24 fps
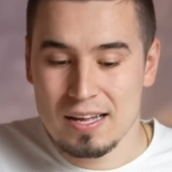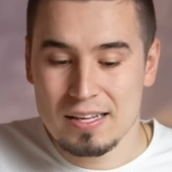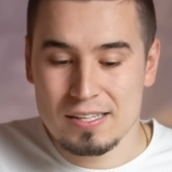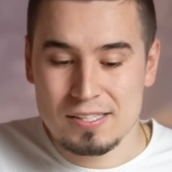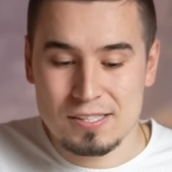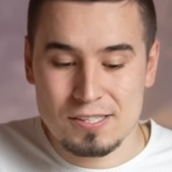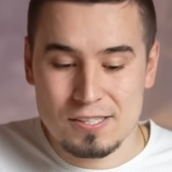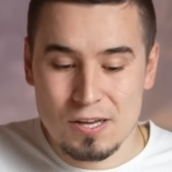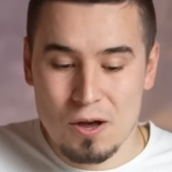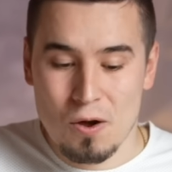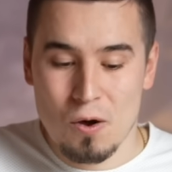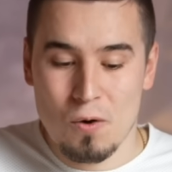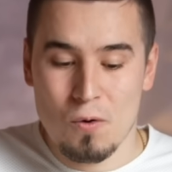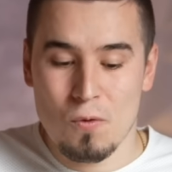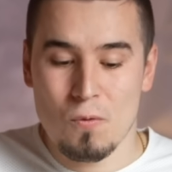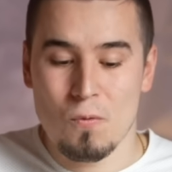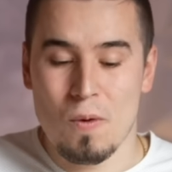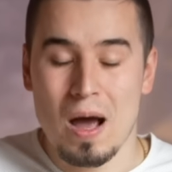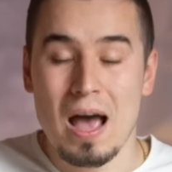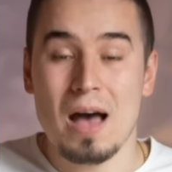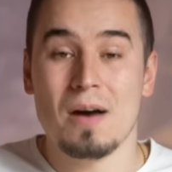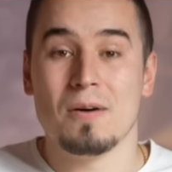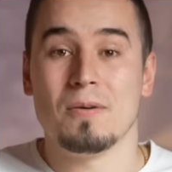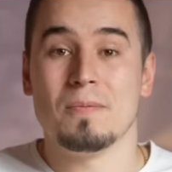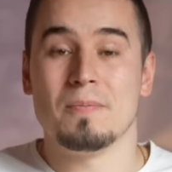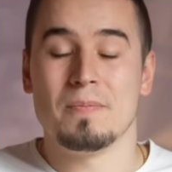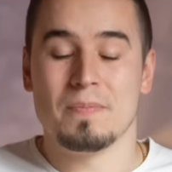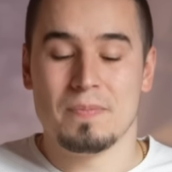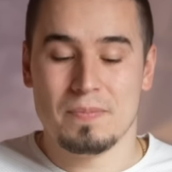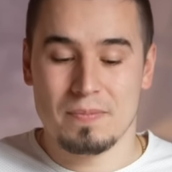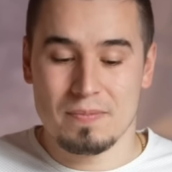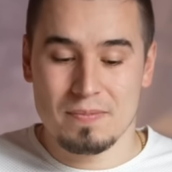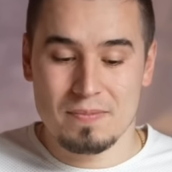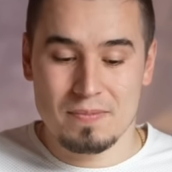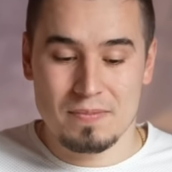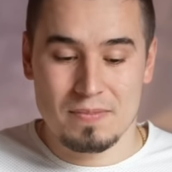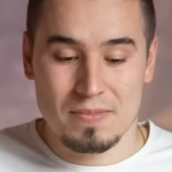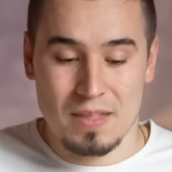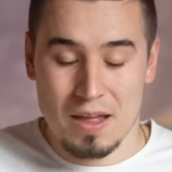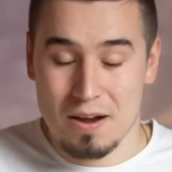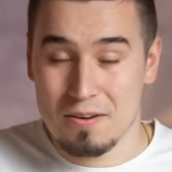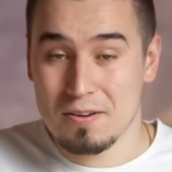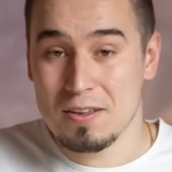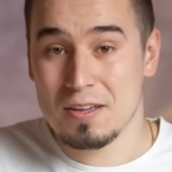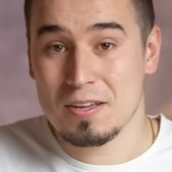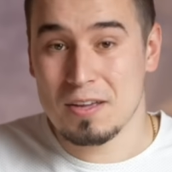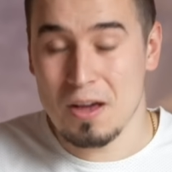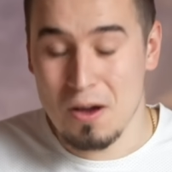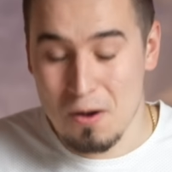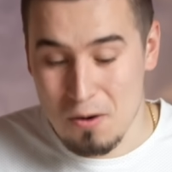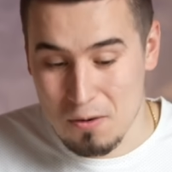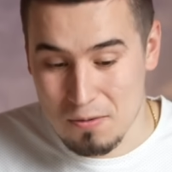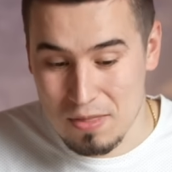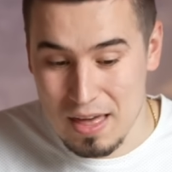So wow, there you go.